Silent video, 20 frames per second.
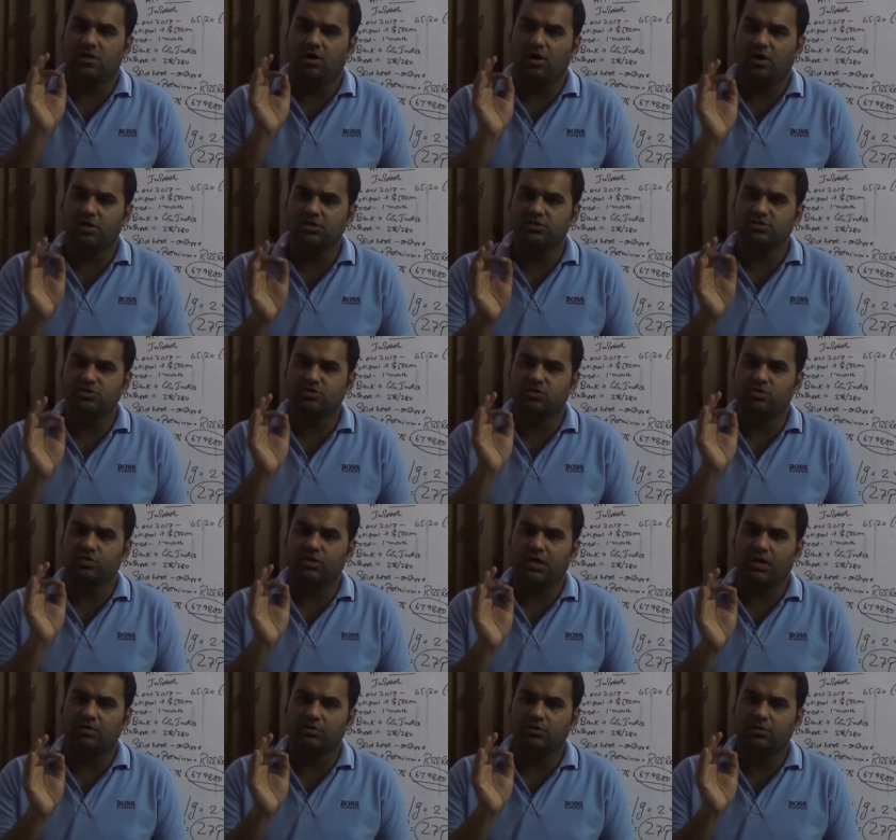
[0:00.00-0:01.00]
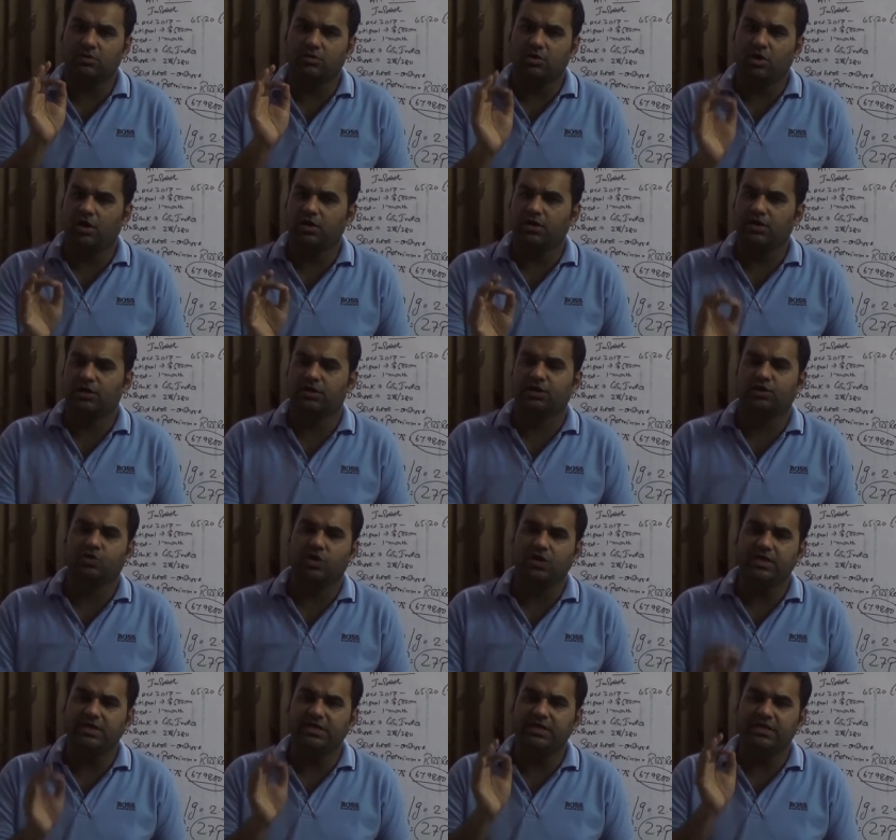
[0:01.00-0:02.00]
also round the corner
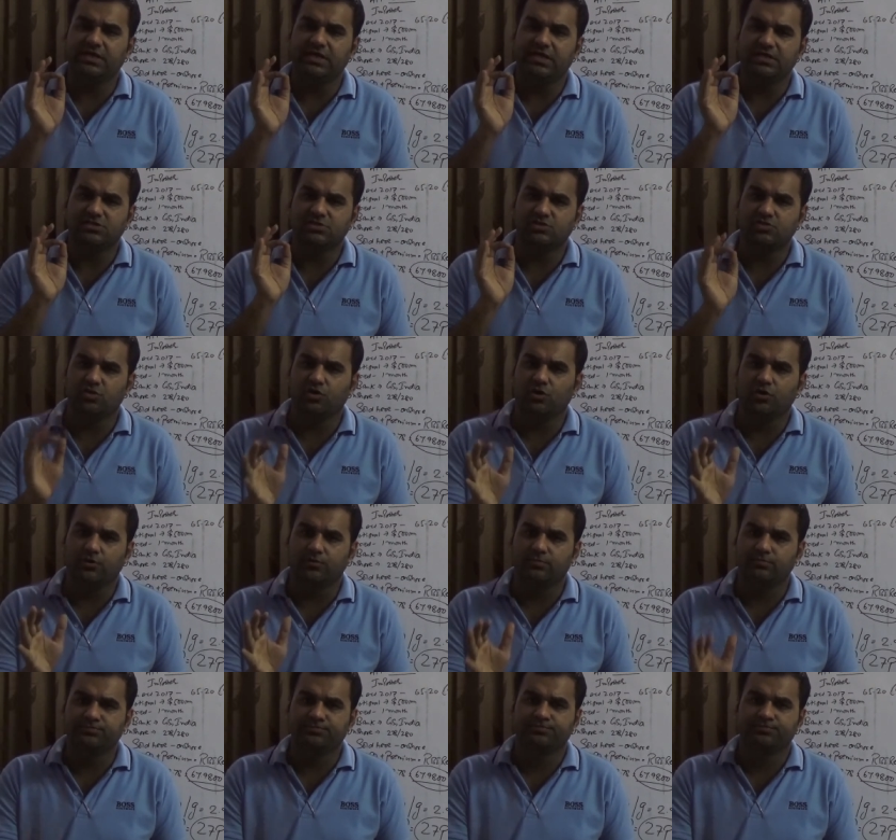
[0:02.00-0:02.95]
20 days to go